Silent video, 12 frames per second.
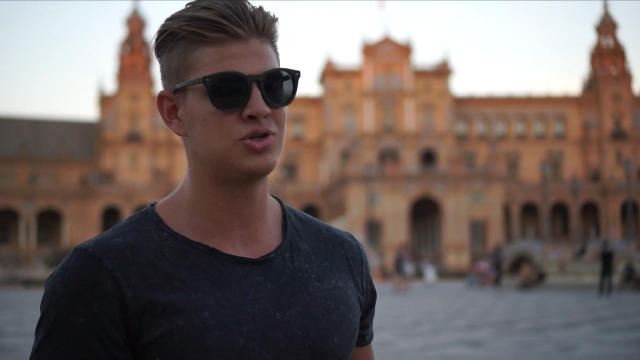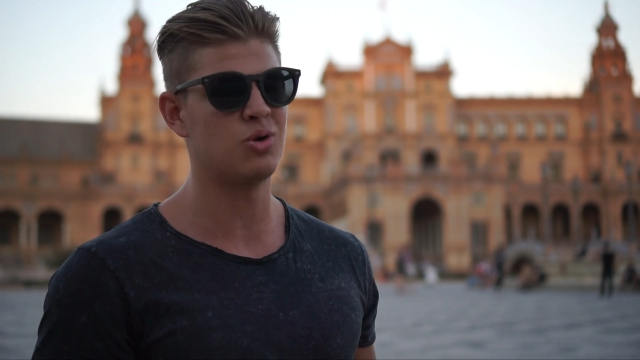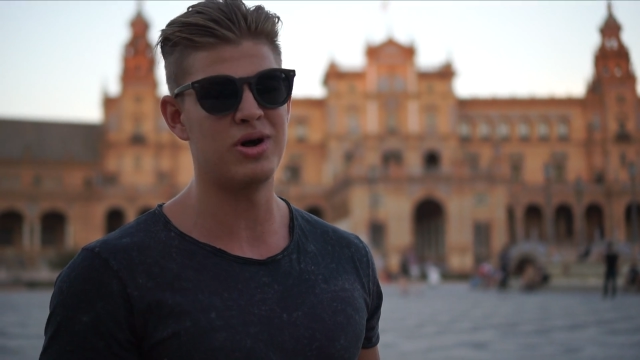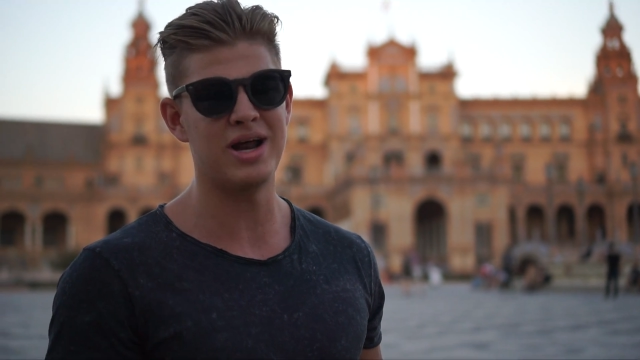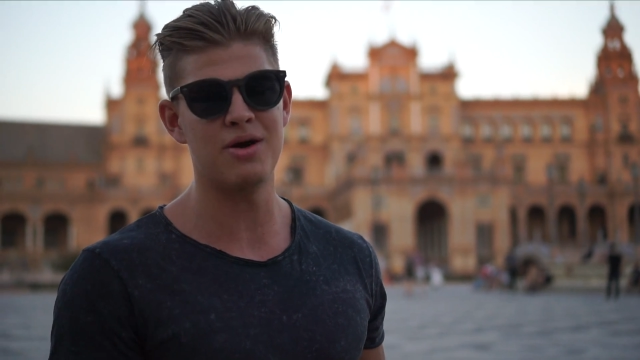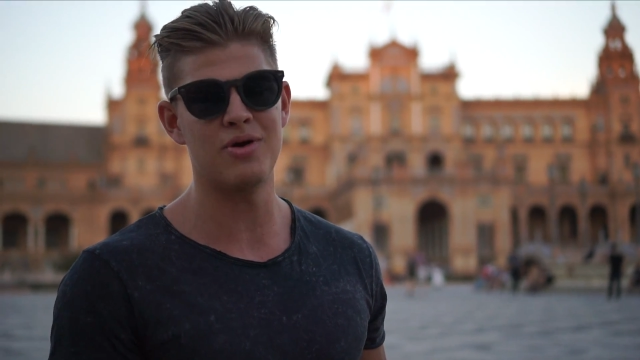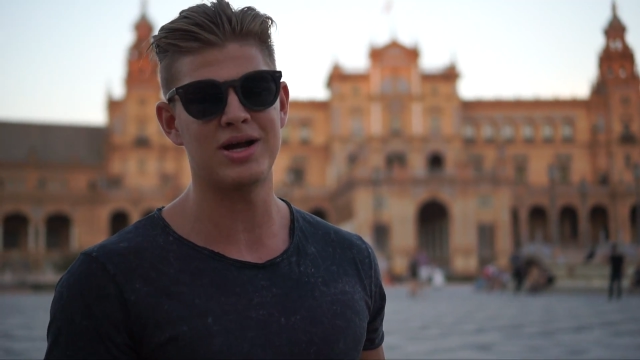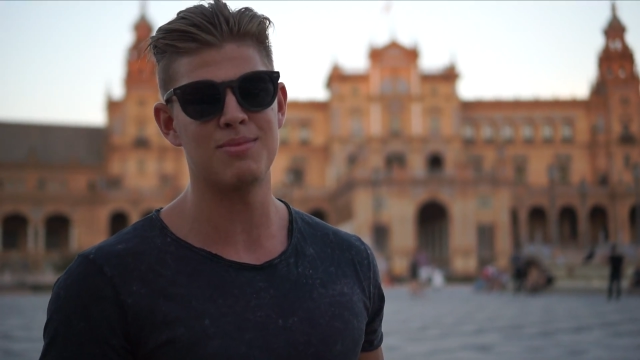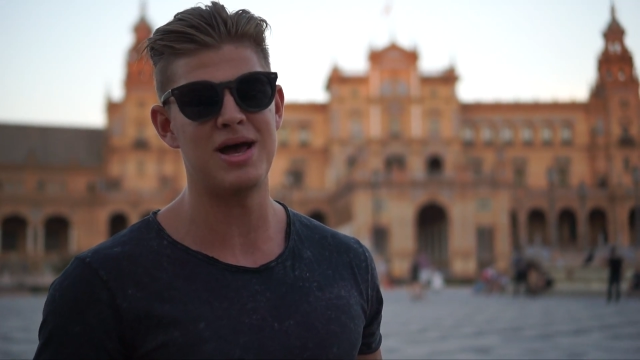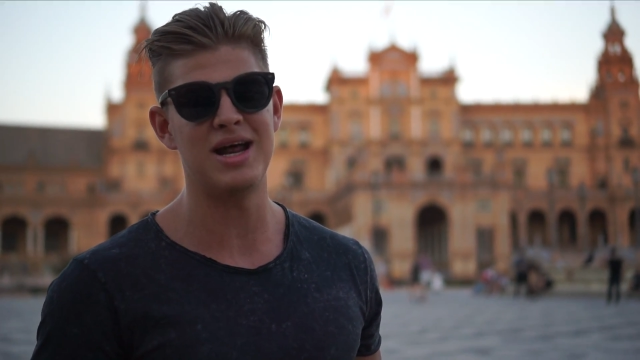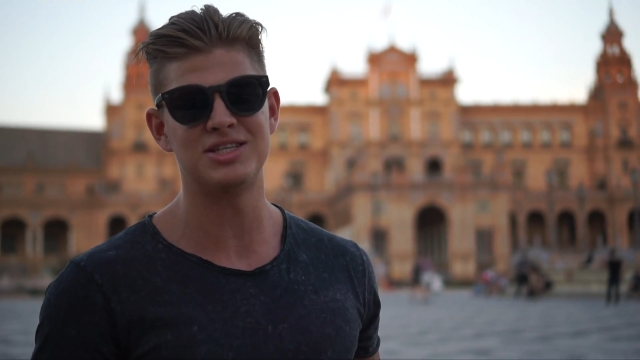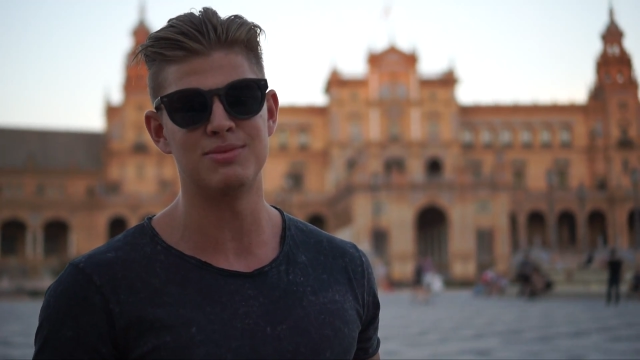So what I
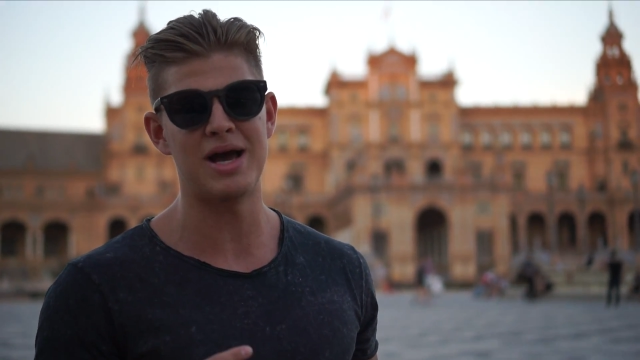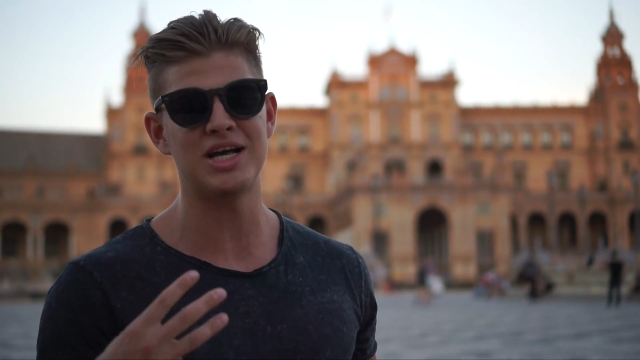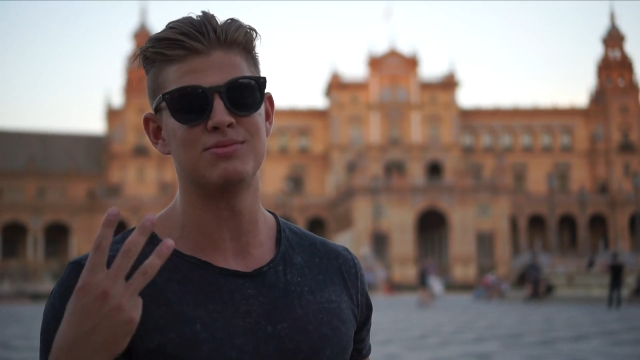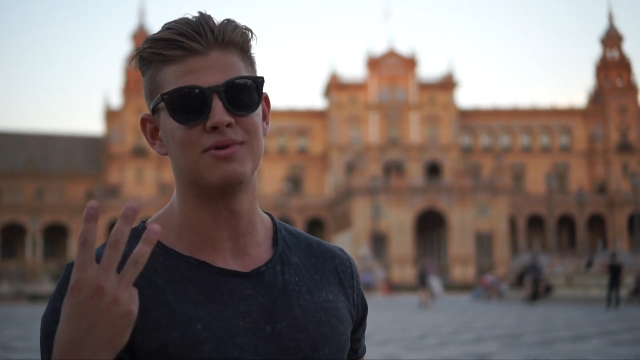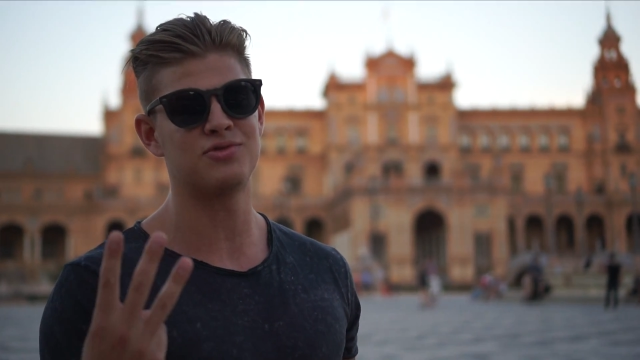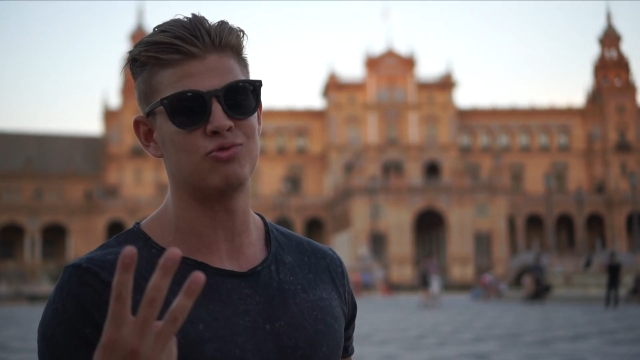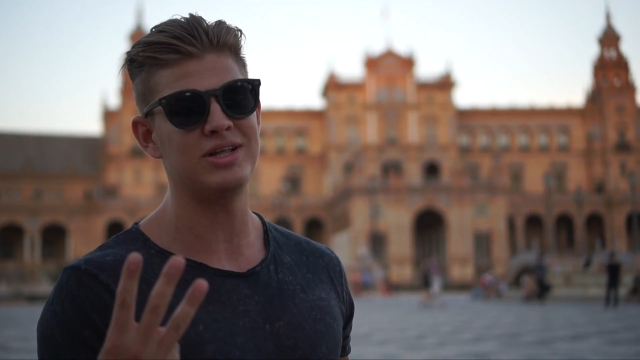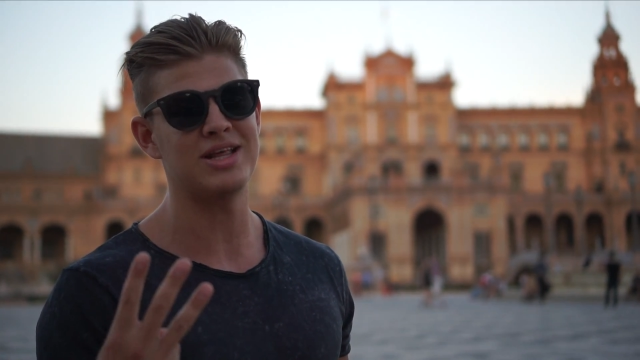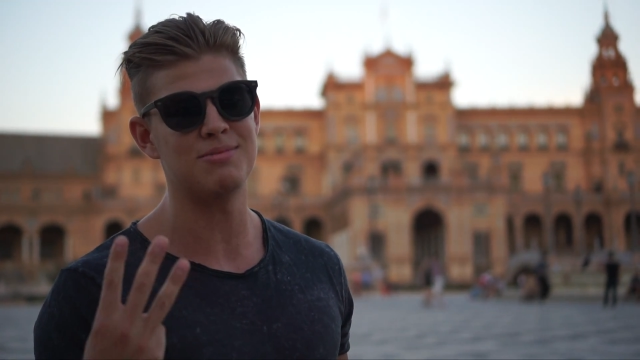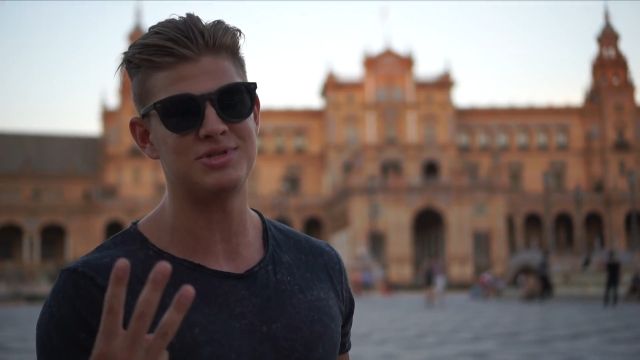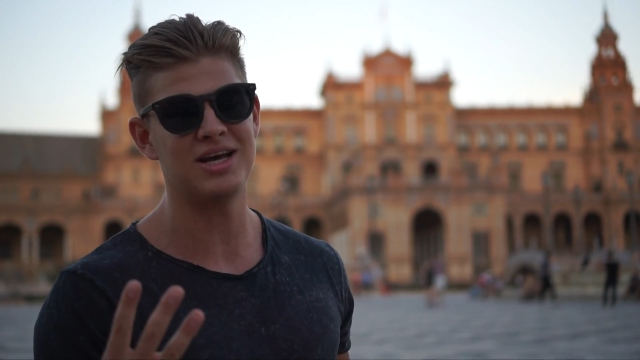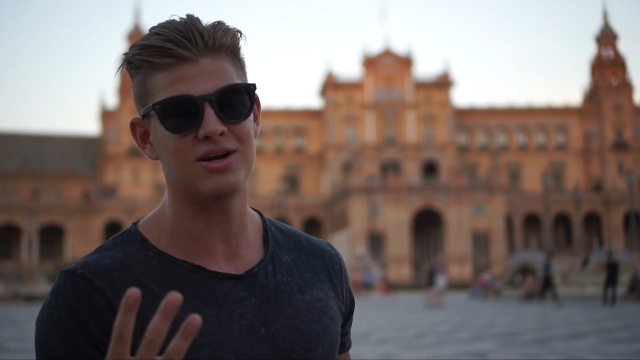recommend is a maximum of 3
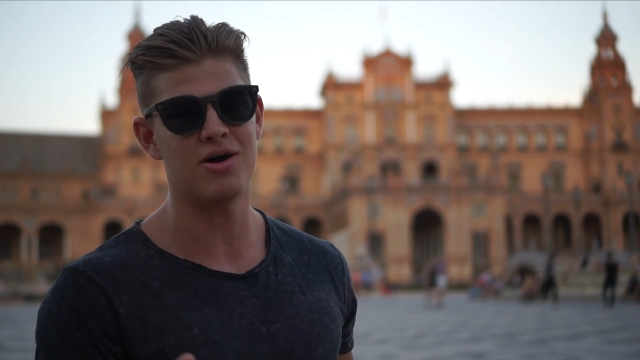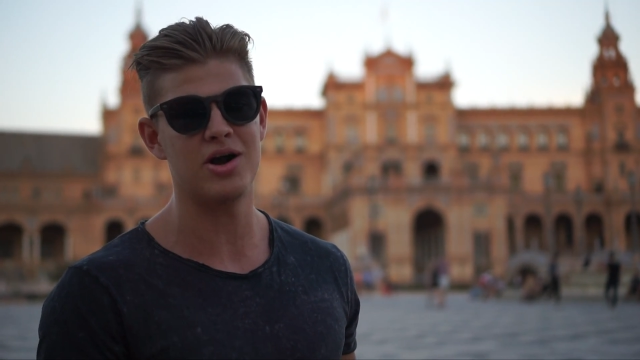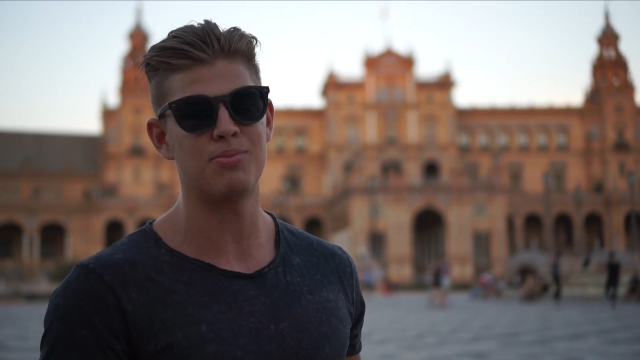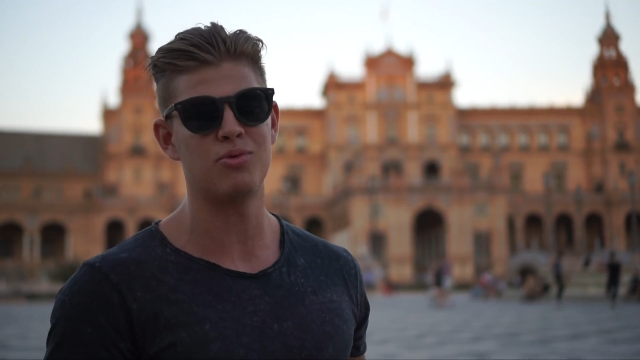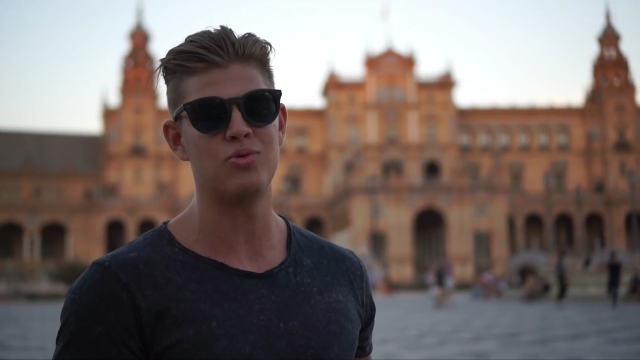times HIIT cardio per